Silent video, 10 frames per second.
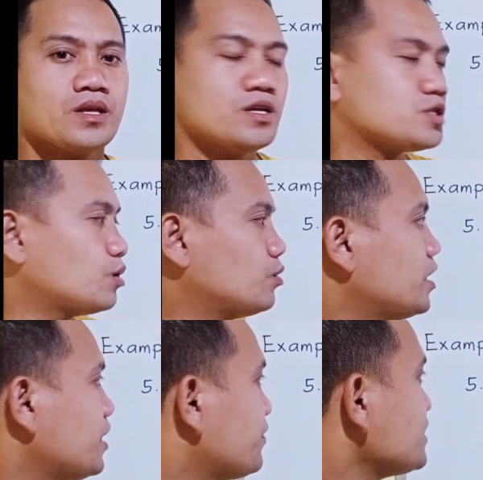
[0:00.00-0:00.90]
So
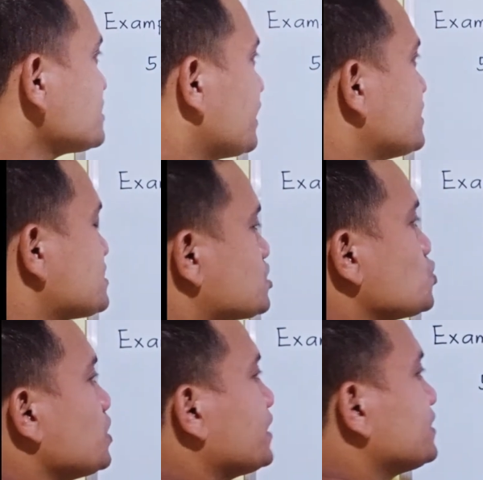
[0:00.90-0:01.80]
in this case,
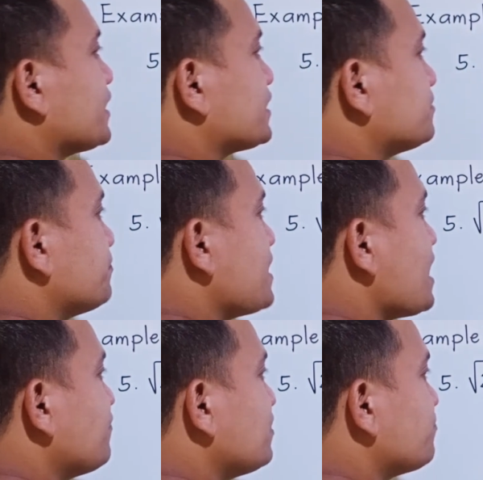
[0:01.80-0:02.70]
200 may have a